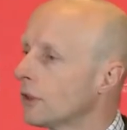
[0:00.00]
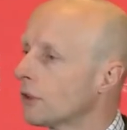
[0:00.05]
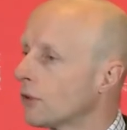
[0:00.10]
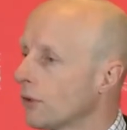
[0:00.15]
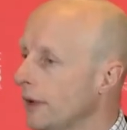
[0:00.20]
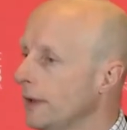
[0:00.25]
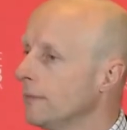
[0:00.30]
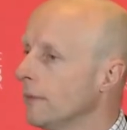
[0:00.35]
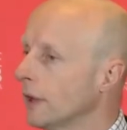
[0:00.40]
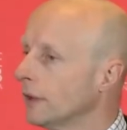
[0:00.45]

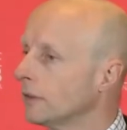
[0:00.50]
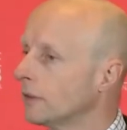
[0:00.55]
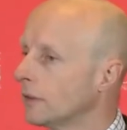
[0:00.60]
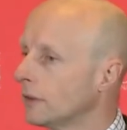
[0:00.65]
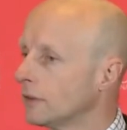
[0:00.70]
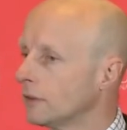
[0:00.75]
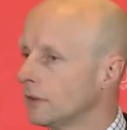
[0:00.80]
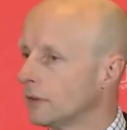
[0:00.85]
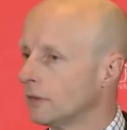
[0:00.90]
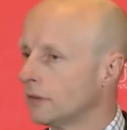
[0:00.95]
three months
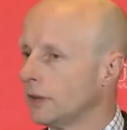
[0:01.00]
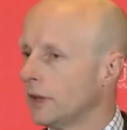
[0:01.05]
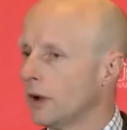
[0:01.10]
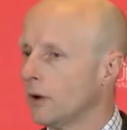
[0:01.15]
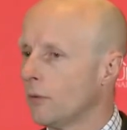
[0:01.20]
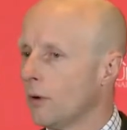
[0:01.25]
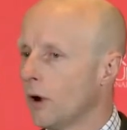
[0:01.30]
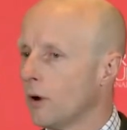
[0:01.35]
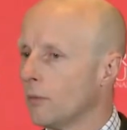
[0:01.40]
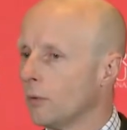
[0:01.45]
as the
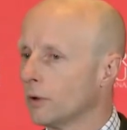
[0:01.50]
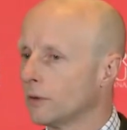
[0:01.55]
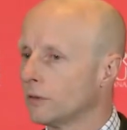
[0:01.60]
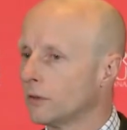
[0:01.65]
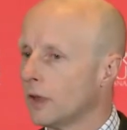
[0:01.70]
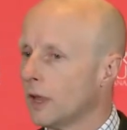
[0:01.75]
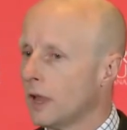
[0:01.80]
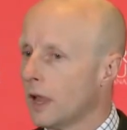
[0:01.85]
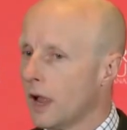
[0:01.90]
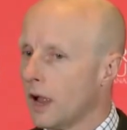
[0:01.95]
COO
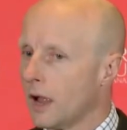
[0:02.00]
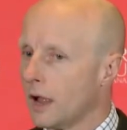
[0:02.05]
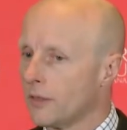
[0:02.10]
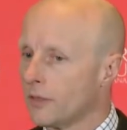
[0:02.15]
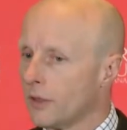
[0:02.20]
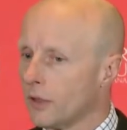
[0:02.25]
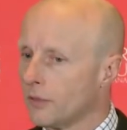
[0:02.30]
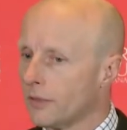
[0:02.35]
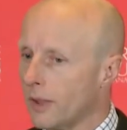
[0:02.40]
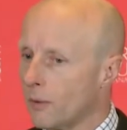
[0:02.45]
was uh,
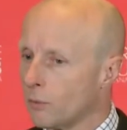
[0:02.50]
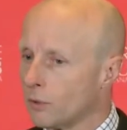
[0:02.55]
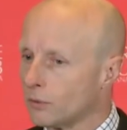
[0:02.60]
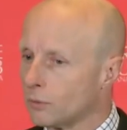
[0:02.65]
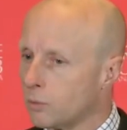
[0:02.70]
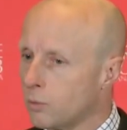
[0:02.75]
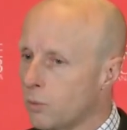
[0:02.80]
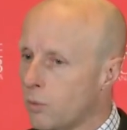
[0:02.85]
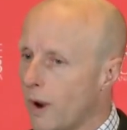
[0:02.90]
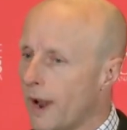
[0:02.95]
that there
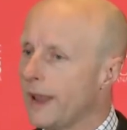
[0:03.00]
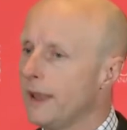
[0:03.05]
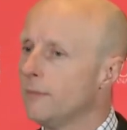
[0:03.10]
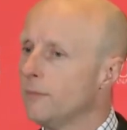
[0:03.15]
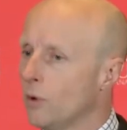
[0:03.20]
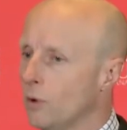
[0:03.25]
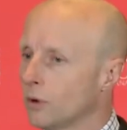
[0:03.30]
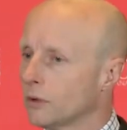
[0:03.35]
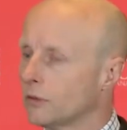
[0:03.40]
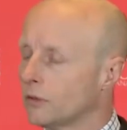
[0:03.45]
was way
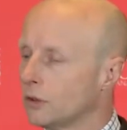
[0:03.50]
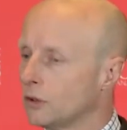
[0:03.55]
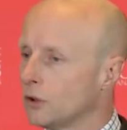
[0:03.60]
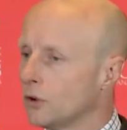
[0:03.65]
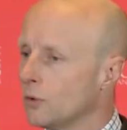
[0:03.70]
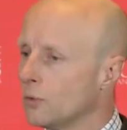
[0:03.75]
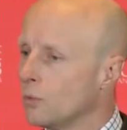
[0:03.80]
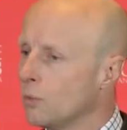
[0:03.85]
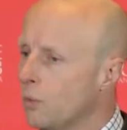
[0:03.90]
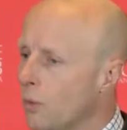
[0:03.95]
more to
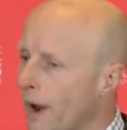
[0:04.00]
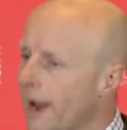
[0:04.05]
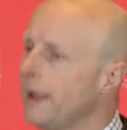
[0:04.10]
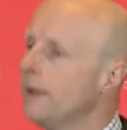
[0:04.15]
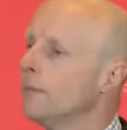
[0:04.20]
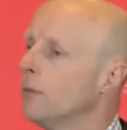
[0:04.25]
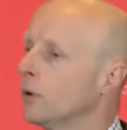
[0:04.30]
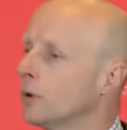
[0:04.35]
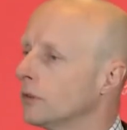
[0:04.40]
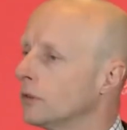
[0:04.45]
do,
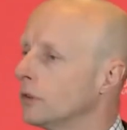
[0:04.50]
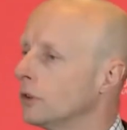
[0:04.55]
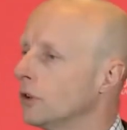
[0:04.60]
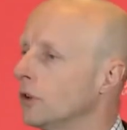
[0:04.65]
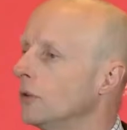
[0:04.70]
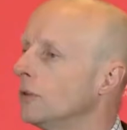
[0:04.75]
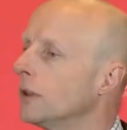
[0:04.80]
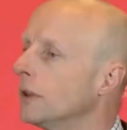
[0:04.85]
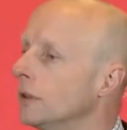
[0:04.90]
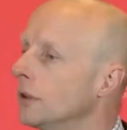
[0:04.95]
way more to
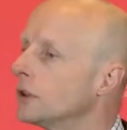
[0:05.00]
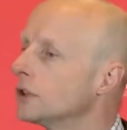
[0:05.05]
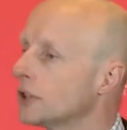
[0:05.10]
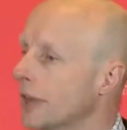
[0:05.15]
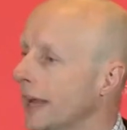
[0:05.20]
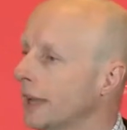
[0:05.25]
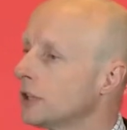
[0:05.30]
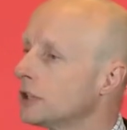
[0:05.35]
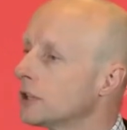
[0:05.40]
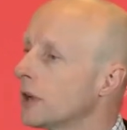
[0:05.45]
do than the
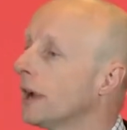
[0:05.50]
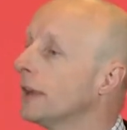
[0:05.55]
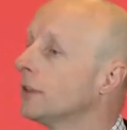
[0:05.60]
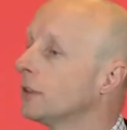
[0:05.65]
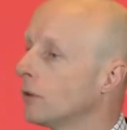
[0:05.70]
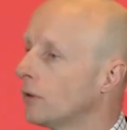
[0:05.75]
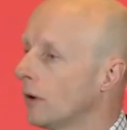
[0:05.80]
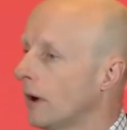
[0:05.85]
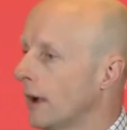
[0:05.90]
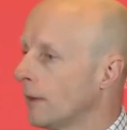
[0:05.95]
challenge I
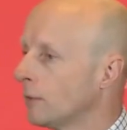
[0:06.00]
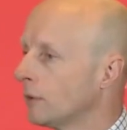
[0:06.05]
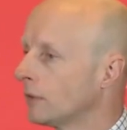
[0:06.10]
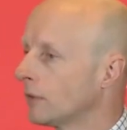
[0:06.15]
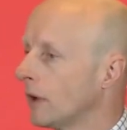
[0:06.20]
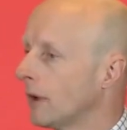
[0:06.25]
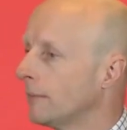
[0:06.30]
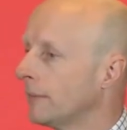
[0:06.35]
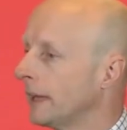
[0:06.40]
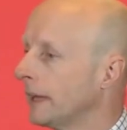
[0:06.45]
thought I was
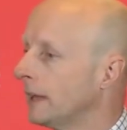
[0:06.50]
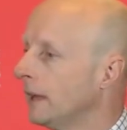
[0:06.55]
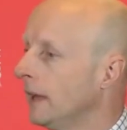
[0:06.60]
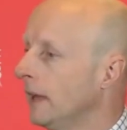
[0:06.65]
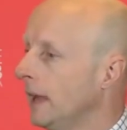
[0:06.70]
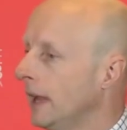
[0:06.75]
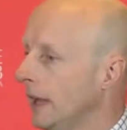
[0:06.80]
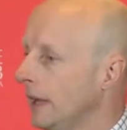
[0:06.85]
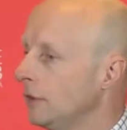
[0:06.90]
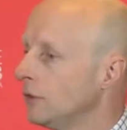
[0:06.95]
coming
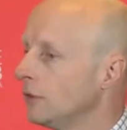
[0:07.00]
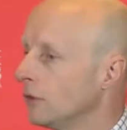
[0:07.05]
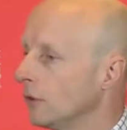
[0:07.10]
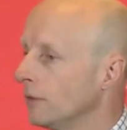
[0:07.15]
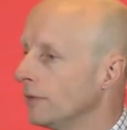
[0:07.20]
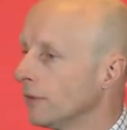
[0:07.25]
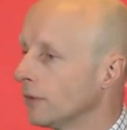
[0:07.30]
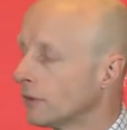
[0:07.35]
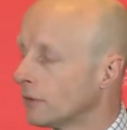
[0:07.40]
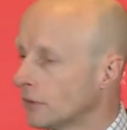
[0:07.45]

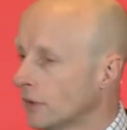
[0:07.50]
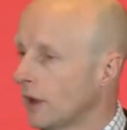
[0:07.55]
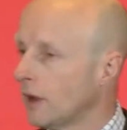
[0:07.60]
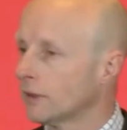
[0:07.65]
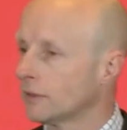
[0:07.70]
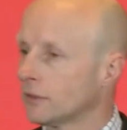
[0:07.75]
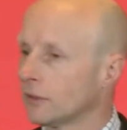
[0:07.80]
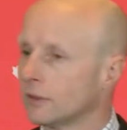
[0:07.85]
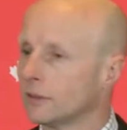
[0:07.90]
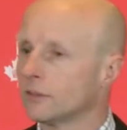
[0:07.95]
into. For
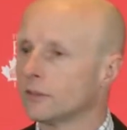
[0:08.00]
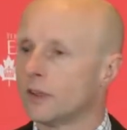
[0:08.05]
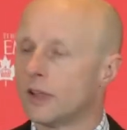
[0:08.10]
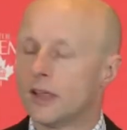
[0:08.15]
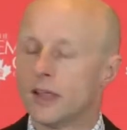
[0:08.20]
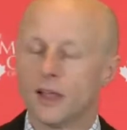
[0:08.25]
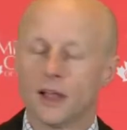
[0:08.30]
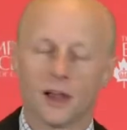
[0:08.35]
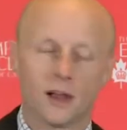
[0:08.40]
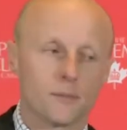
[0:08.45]
starters,
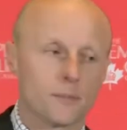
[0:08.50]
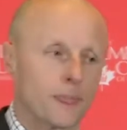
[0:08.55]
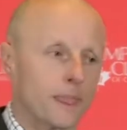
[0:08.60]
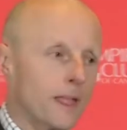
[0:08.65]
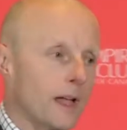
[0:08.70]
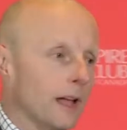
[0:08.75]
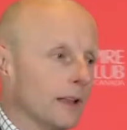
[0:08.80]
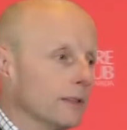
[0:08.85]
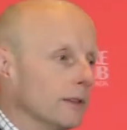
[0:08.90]
and